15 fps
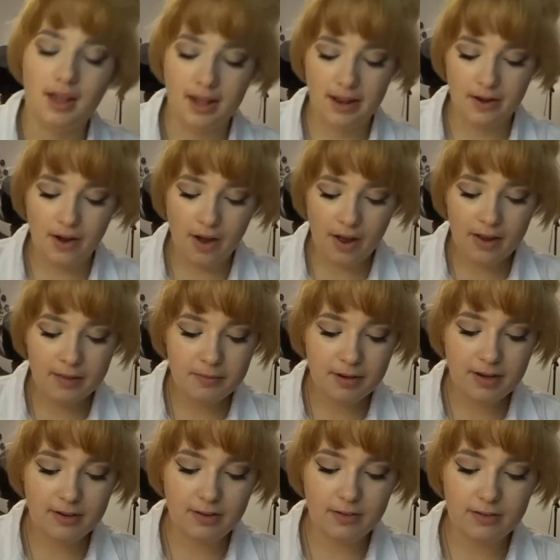And all I'm going
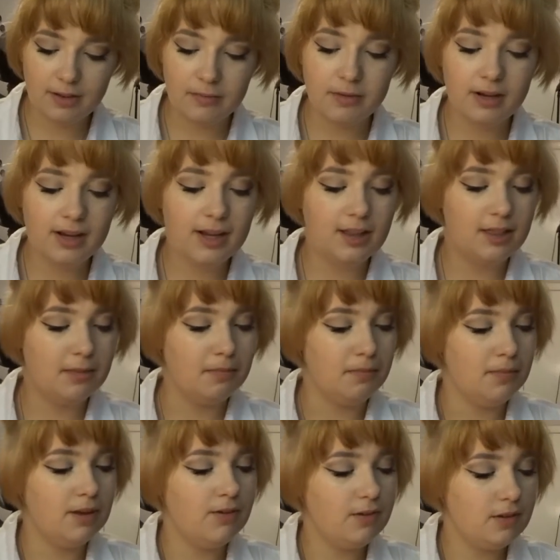to do is I'm going to get the
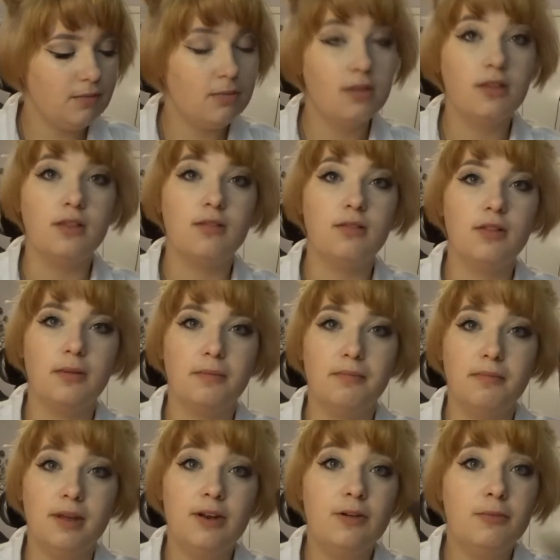middle
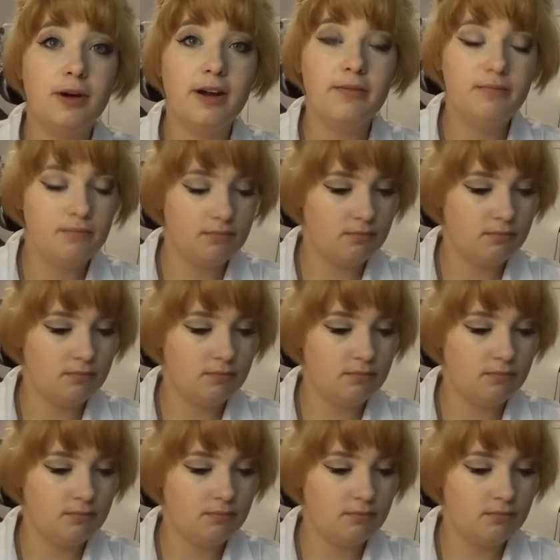brown.